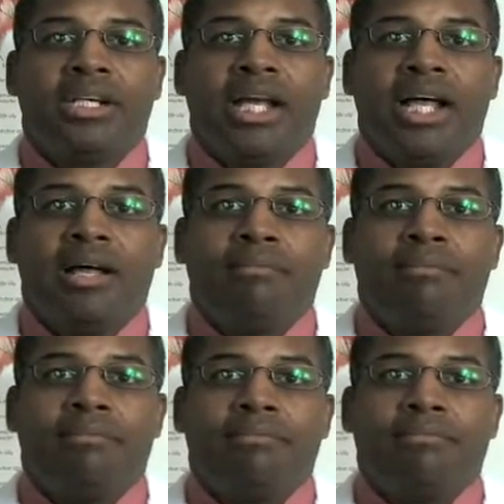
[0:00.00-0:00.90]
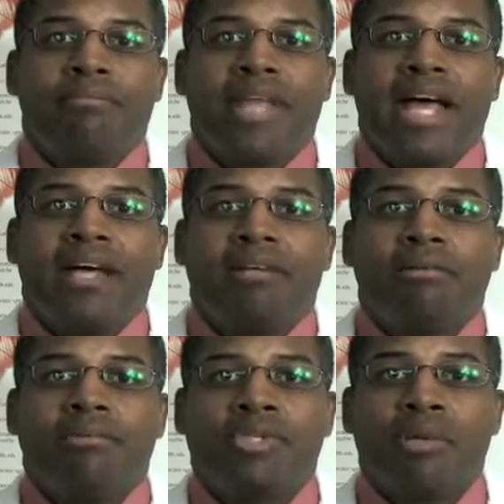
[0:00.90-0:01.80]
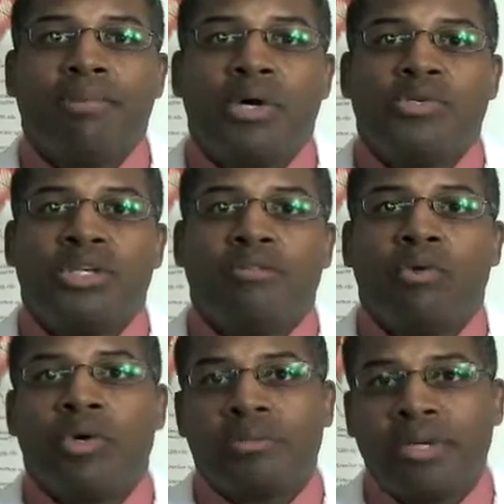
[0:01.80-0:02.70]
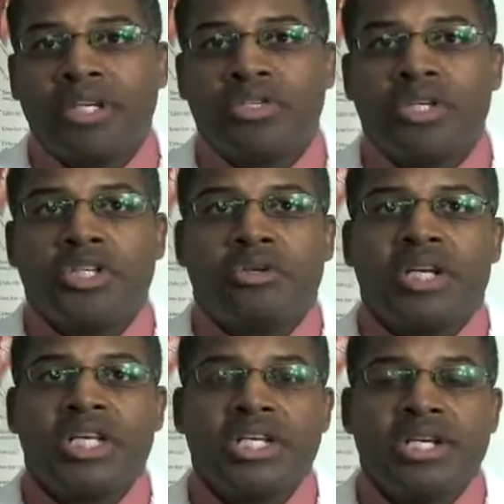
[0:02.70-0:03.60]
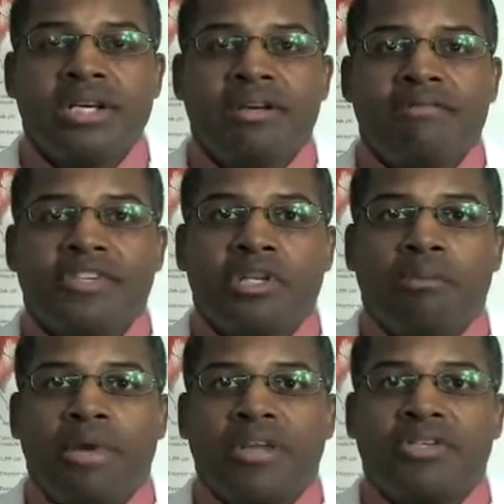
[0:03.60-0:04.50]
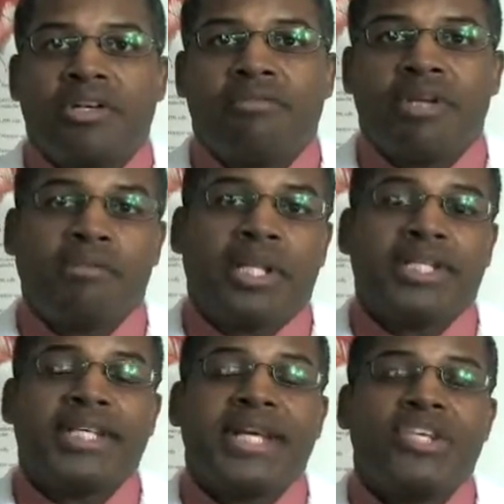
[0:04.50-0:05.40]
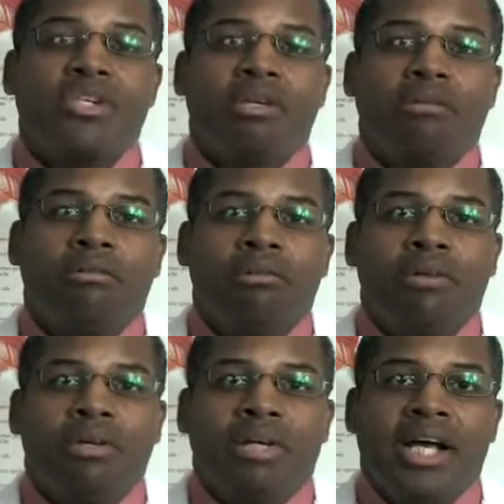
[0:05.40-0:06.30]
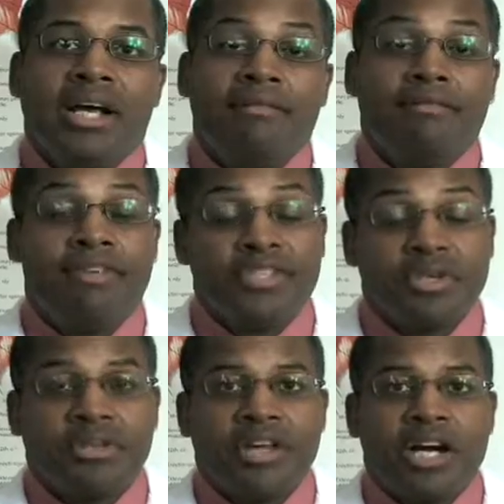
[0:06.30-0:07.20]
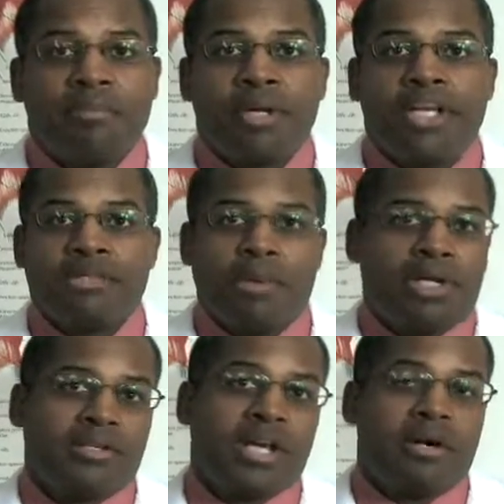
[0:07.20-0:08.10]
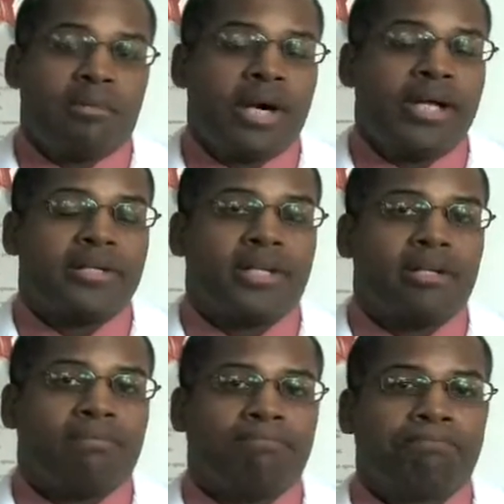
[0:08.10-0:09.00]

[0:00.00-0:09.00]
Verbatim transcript: um, that was composed of orthopedic surgery, physical medicine and rehabilitation, um, physical therapy, as well as chiropractic.